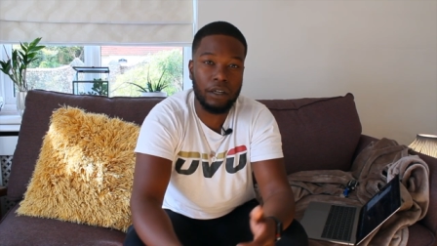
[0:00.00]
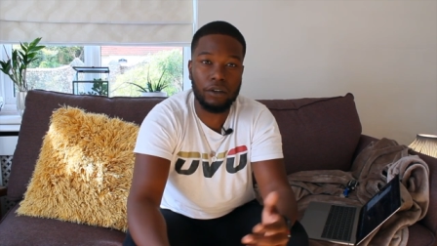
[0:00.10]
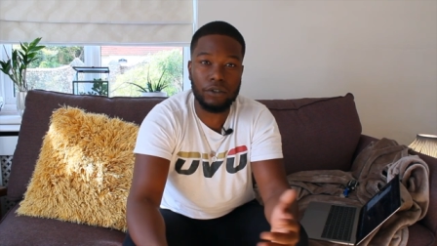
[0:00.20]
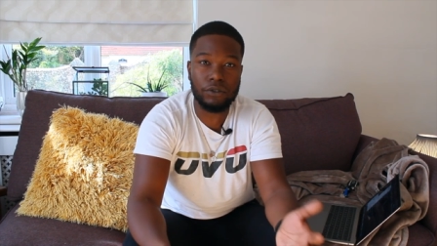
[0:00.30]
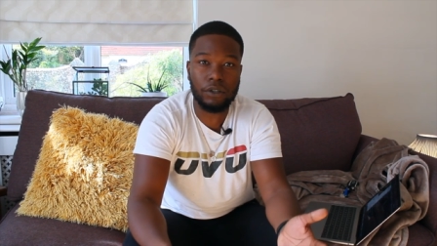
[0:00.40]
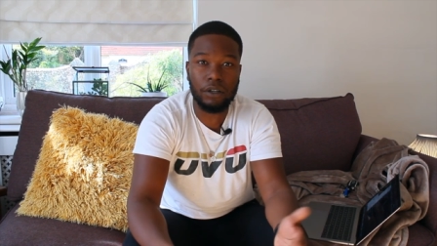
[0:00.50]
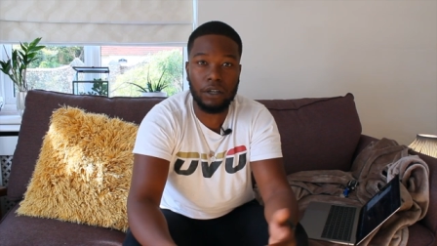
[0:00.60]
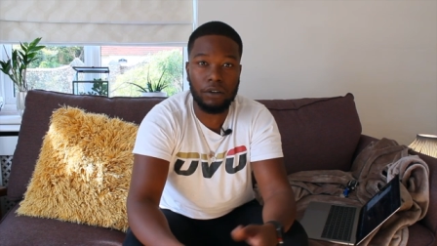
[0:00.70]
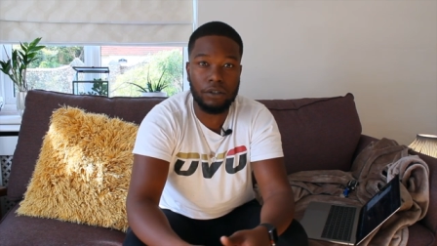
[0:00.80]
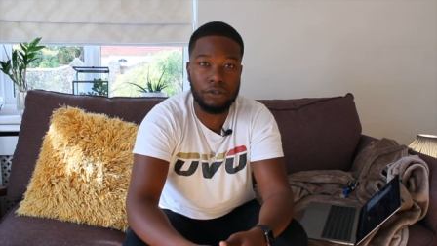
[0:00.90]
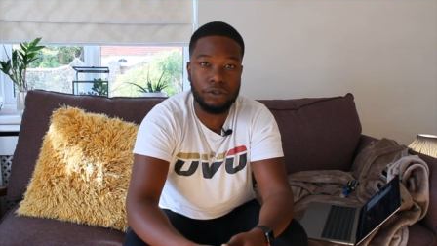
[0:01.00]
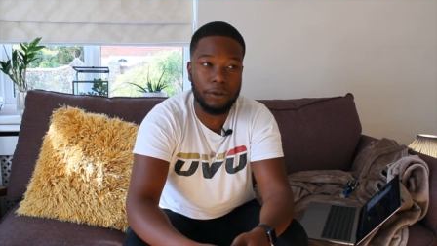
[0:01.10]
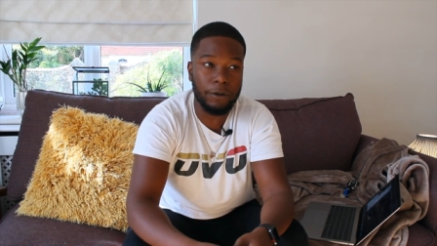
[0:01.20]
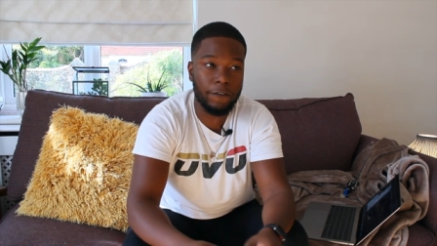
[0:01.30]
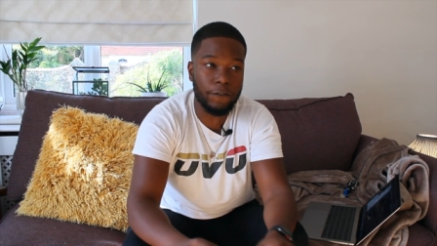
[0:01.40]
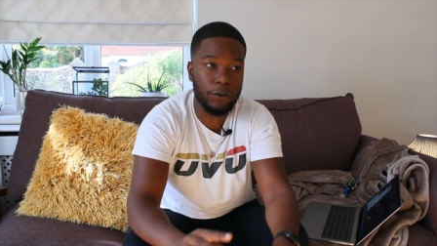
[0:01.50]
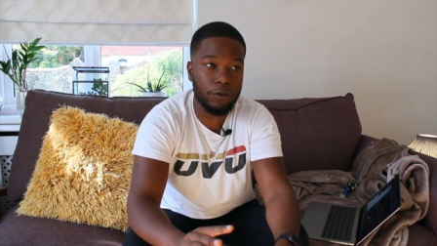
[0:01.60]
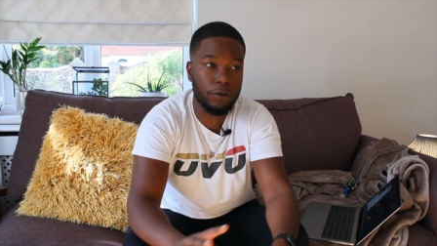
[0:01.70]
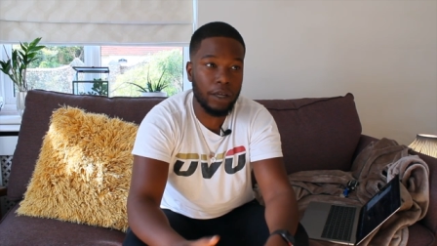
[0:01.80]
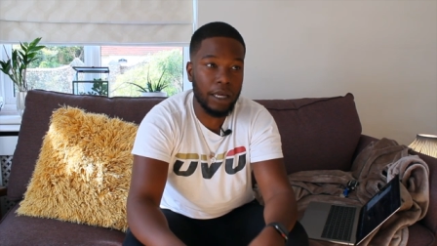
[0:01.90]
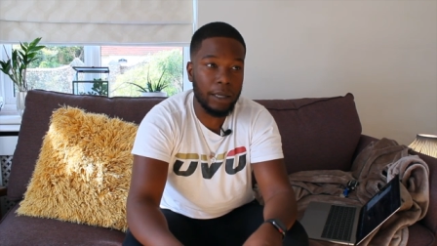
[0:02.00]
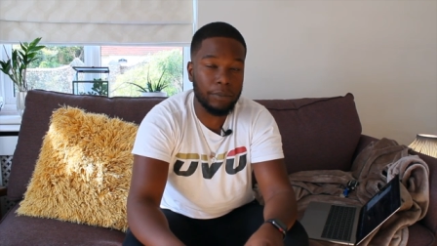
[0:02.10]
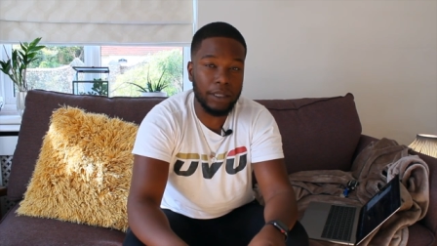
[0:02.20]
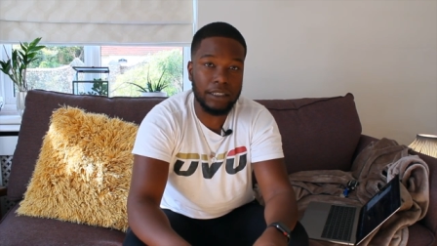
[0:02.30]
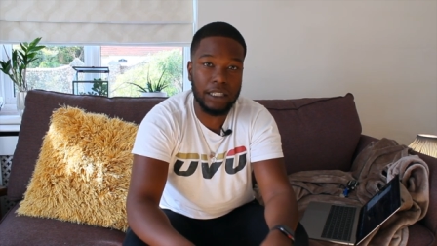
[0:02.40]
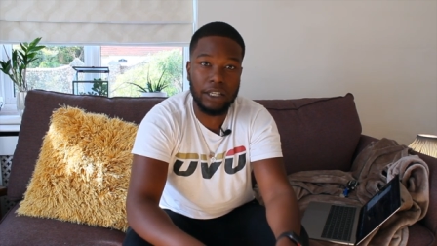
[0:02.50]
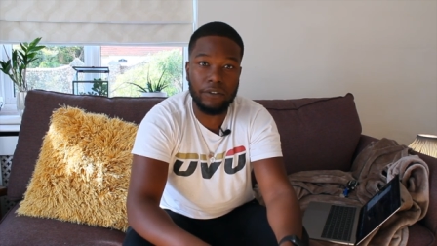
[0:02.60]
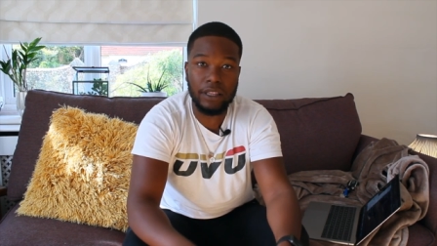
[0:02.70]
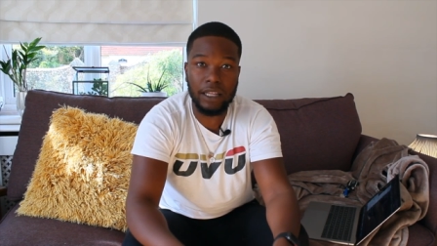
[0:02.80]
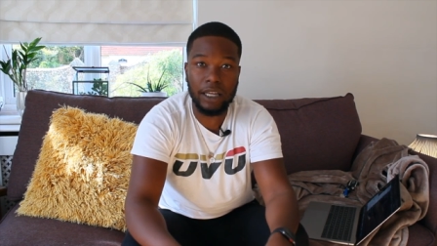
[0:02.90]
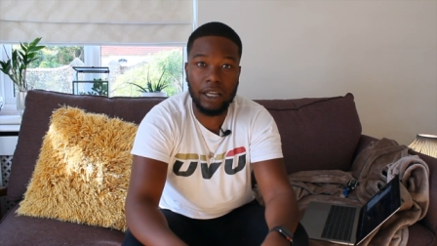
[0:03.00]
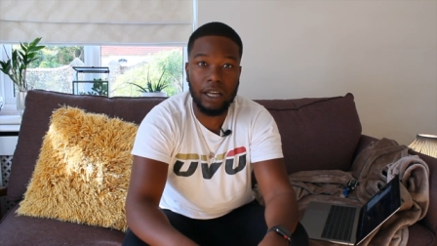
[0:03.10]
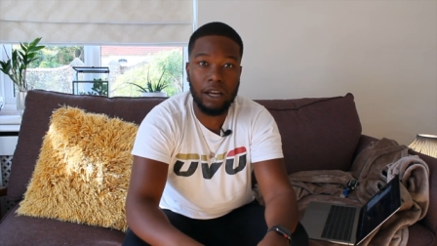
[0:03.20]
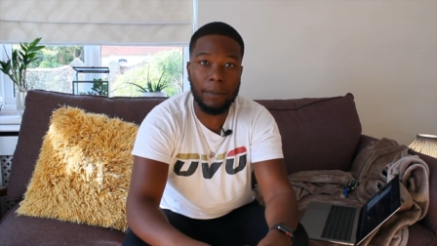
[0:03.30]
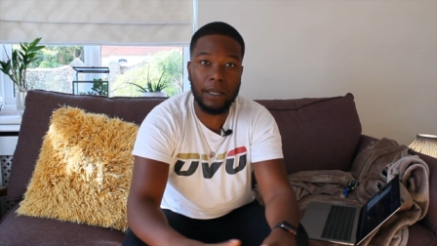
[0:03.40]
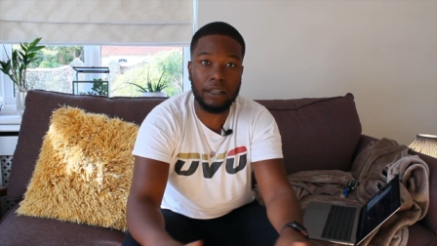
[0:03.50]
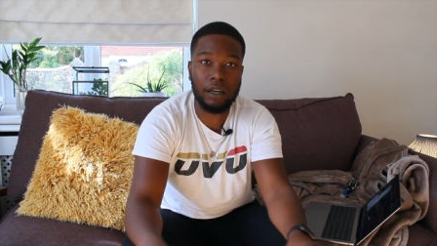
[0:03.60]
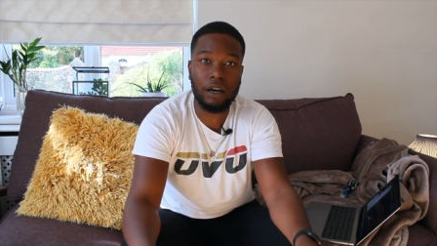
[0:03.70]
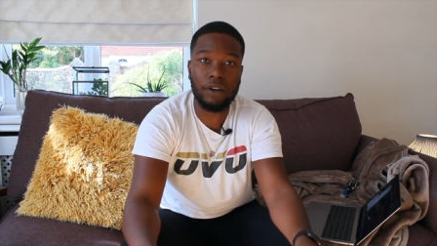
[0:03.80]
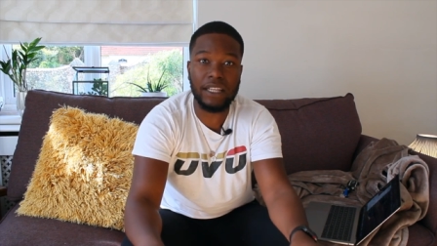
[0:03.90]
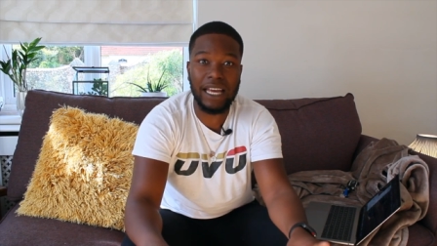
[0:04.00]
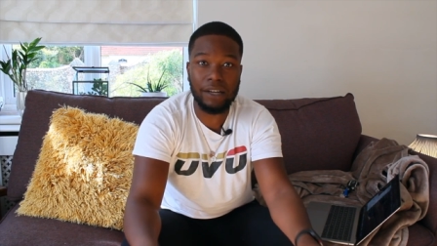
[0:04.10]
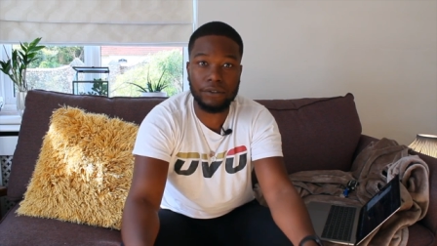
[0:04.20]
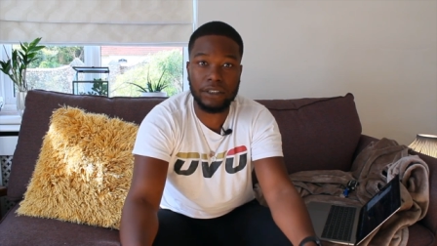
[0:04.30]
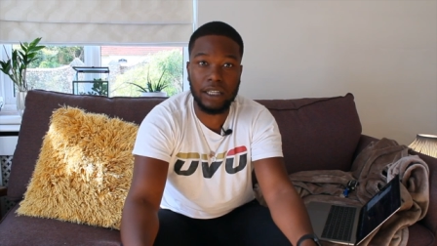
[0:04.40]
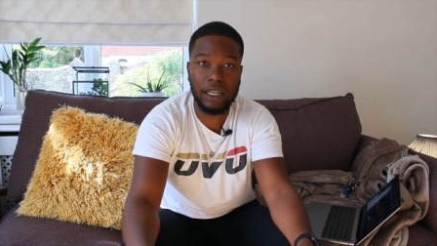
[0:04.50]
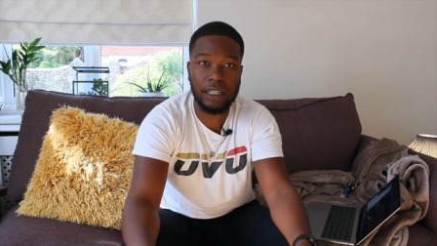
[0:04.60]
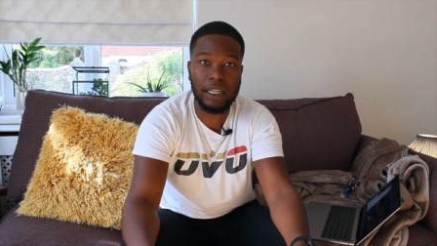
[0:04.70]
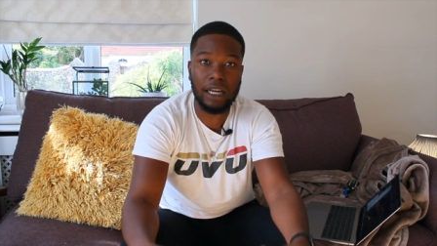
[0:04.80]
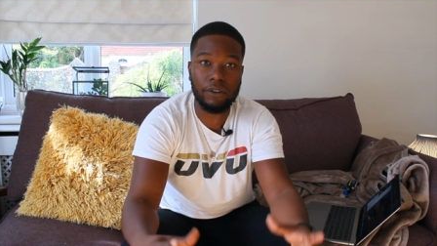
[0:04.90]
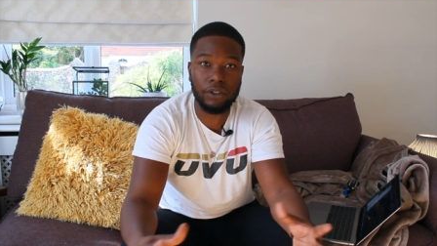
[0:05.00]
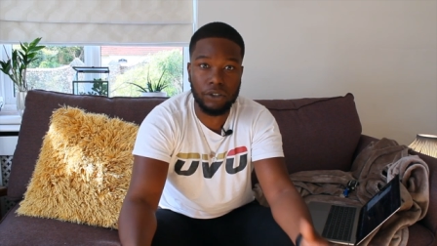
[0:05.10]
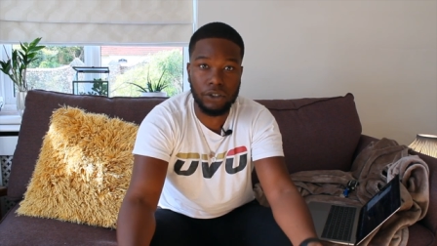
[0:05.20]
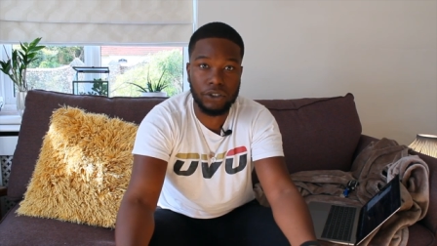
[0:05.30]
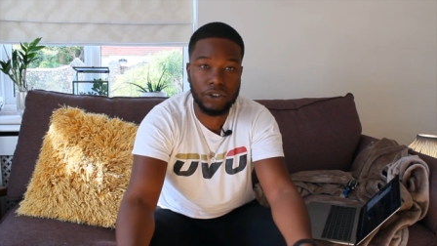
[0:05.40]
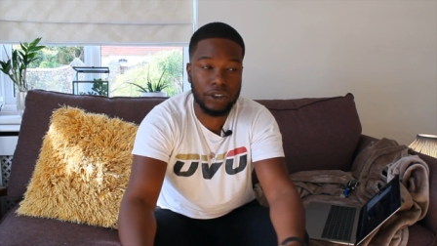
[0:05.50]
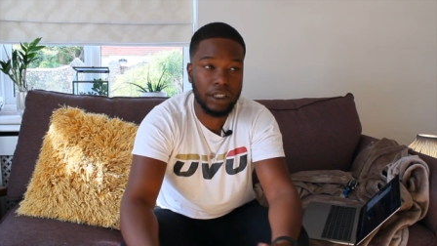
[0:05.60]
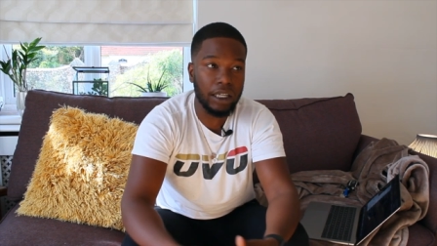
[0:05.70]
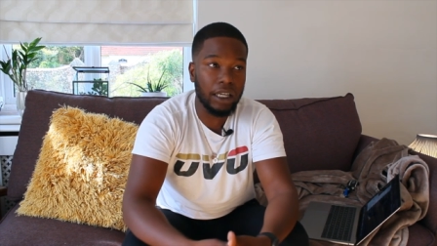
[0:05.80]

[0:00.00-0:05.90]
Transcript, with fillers: I got to do a lot, I got to do a few bits here and there about the car on the outside and how it looks.